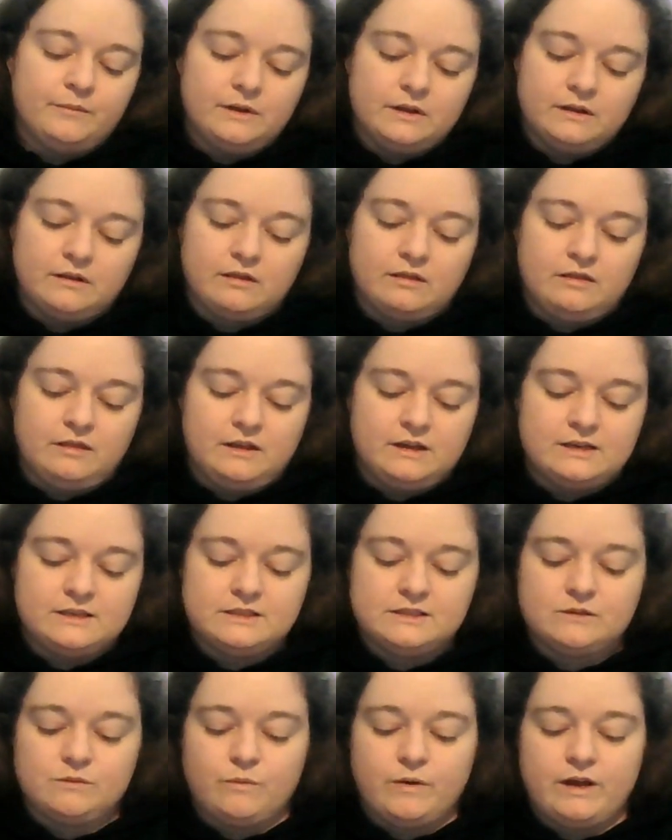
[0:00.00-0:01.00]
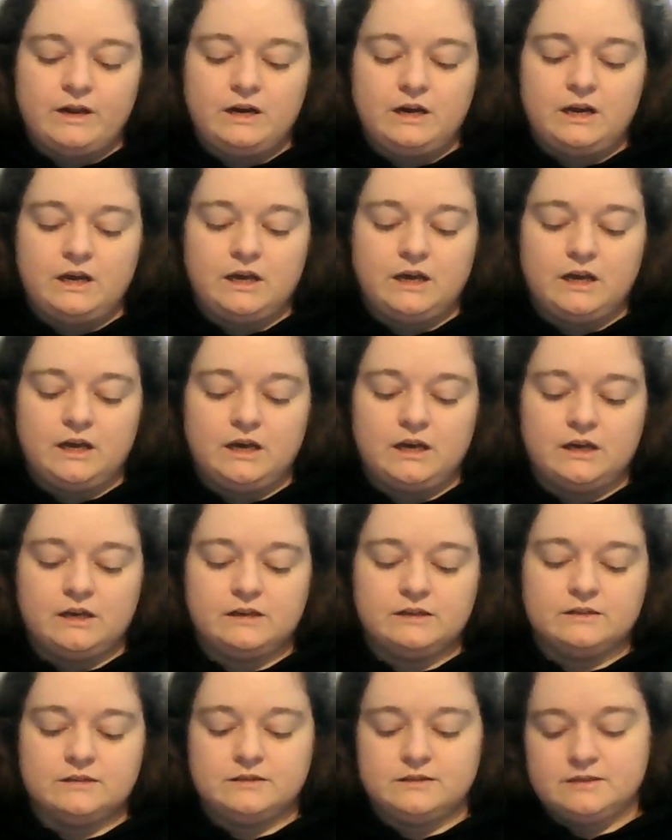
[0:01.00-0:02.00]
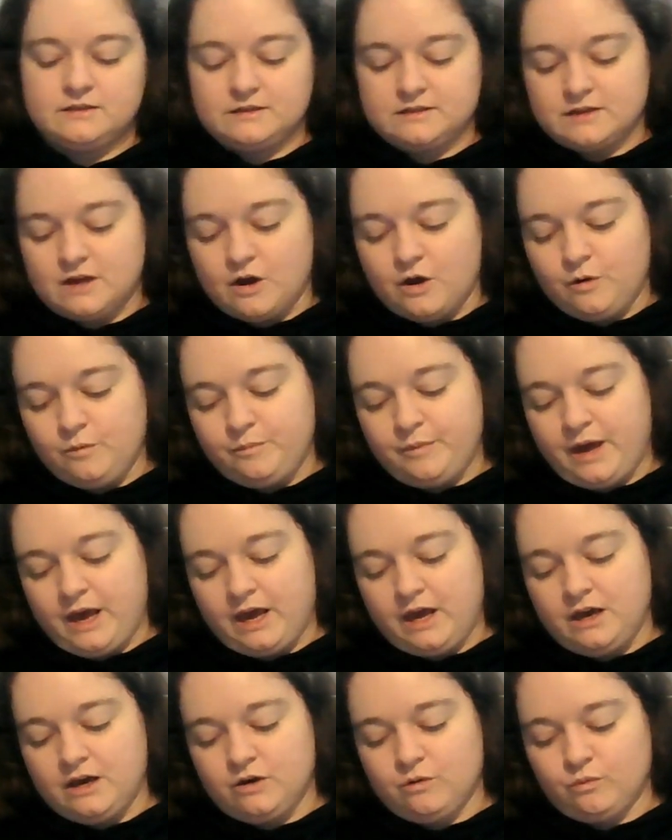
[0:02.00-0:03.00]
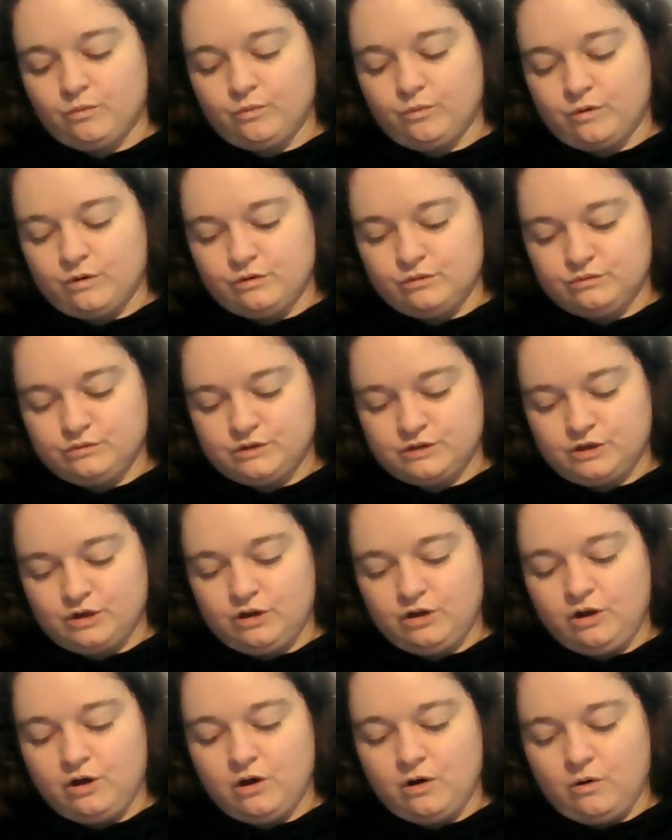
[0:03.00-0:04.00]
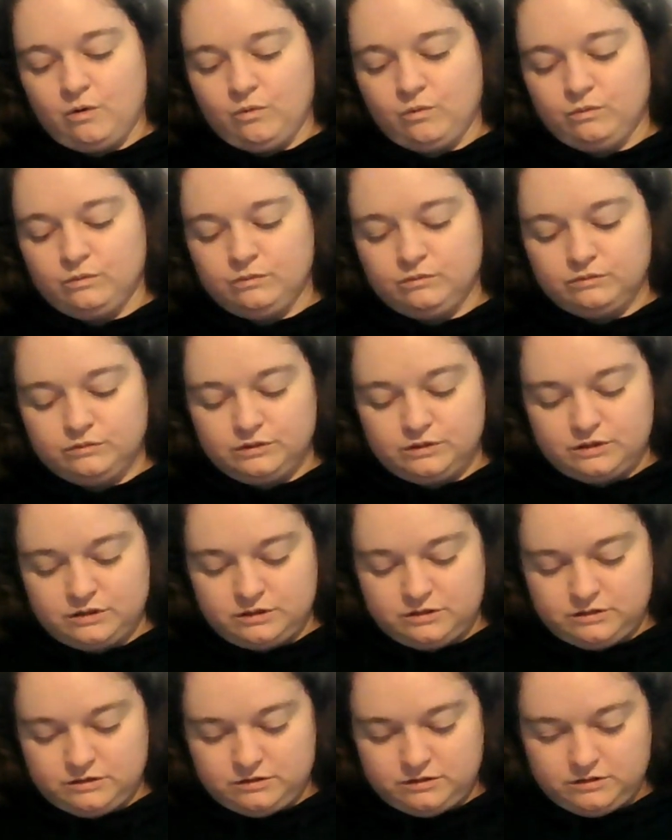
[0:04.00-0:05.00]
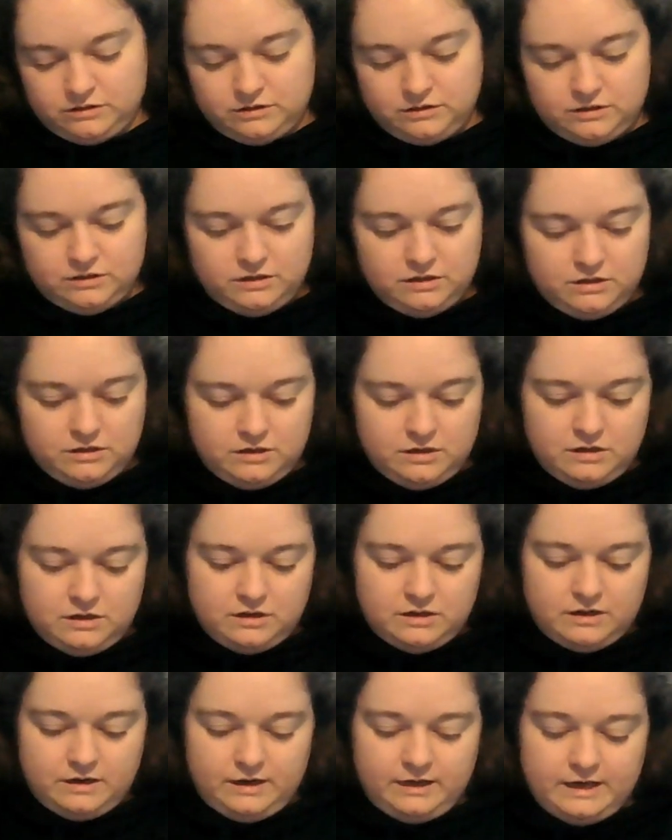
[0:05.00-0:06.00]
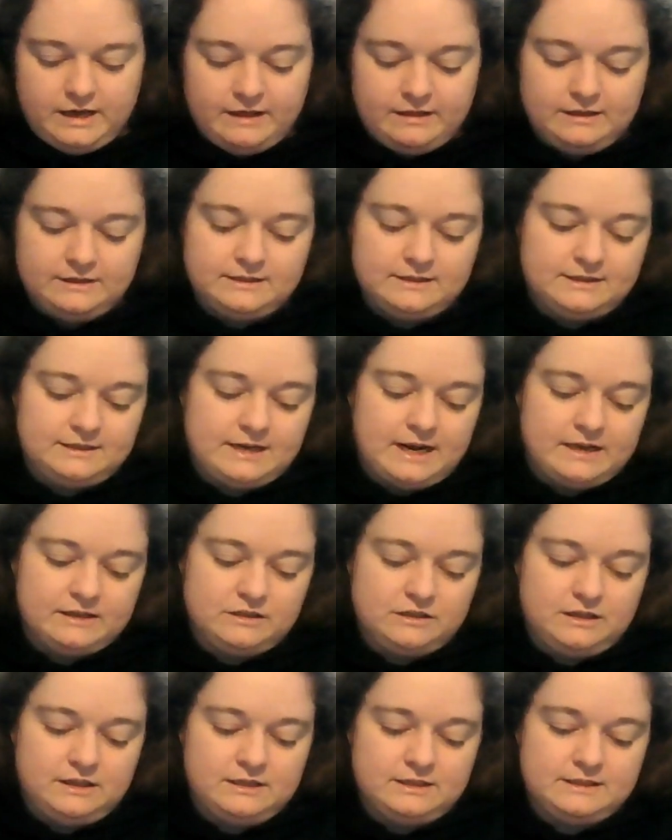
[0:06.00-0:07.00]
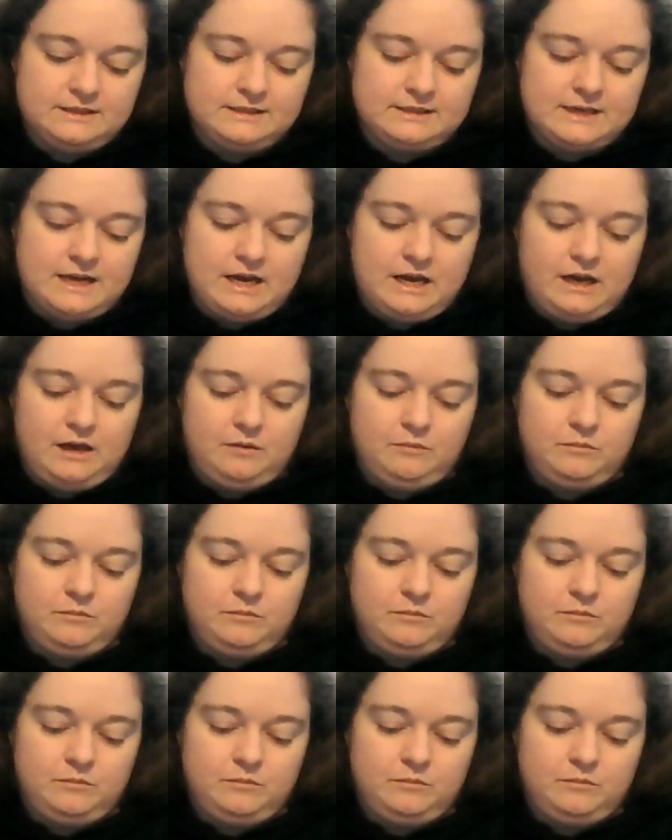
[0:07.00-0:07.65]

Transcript: This one is opaque rose gold. And again, the stats are the same.